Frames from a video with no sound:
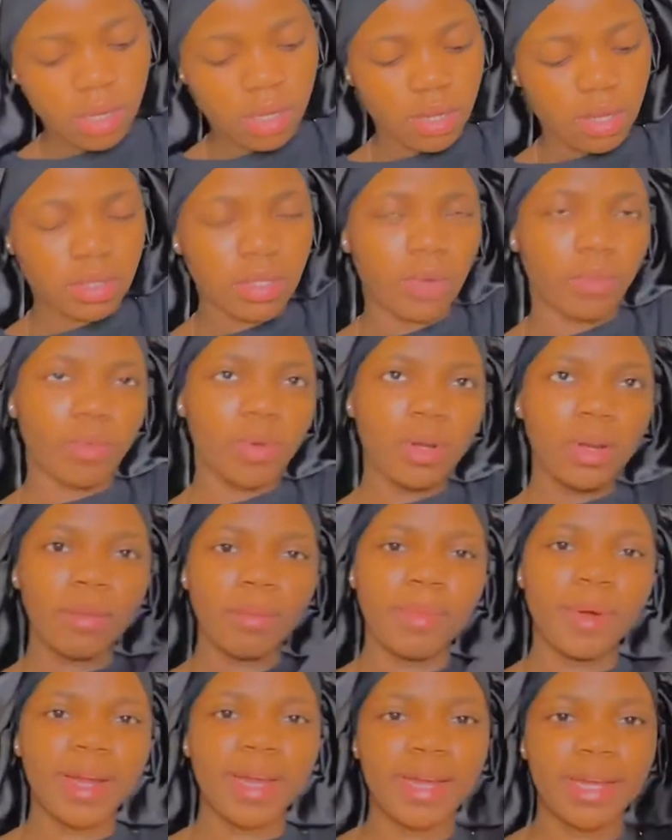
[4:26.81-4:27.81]
Because I want to
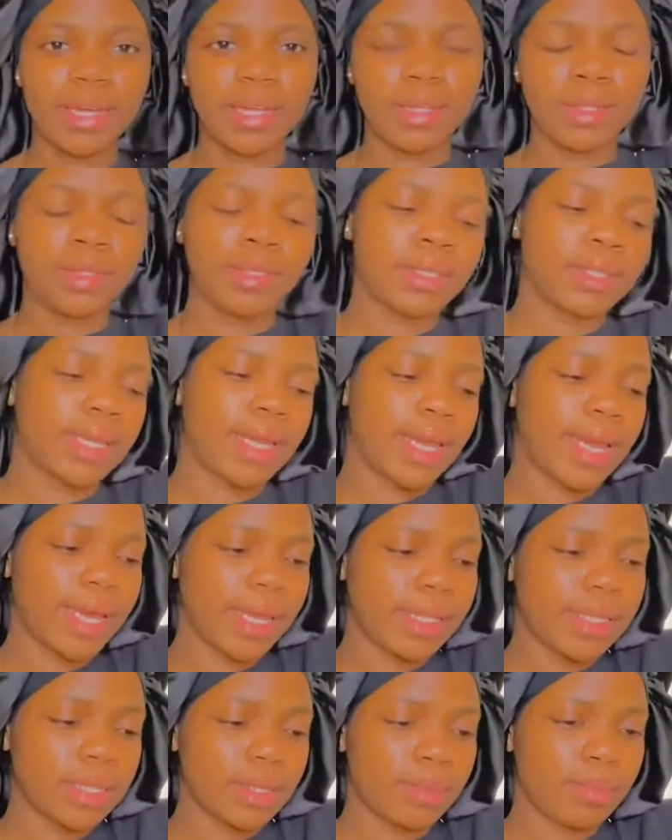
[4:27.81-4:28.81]
buy a
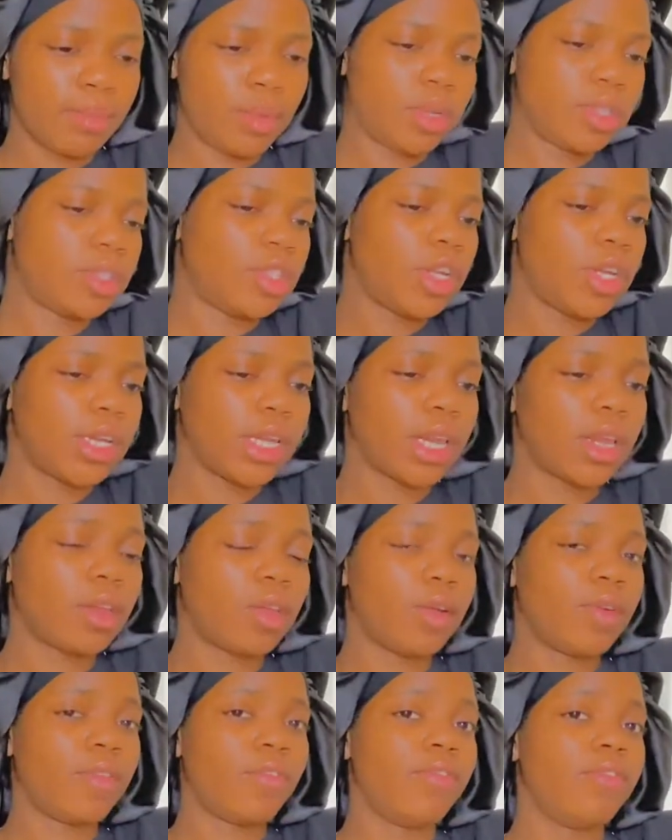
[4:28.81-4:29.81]
skirt, but it's not
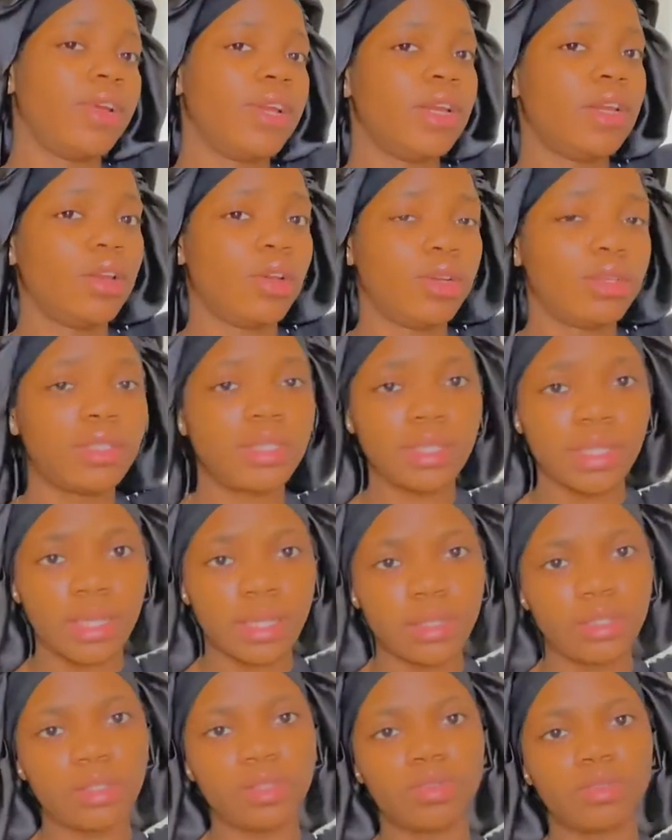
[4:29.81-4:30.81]
a very long
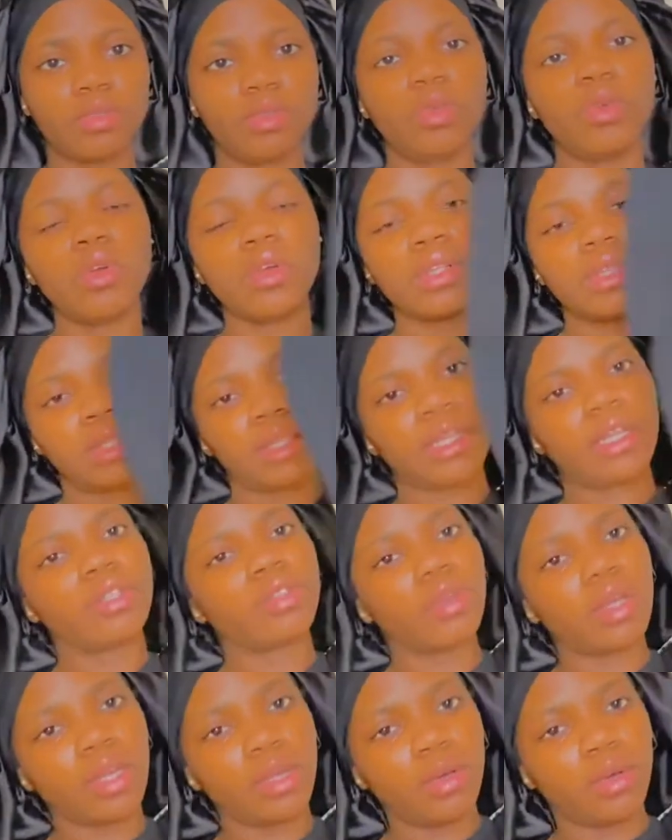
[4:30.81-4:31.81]
skirt, so that's
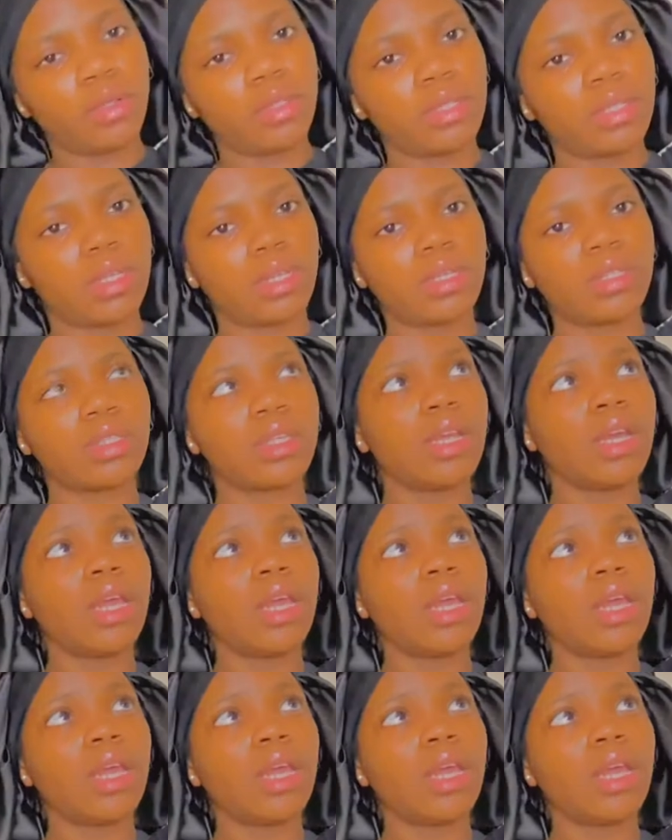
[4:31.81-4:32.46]
why I got this.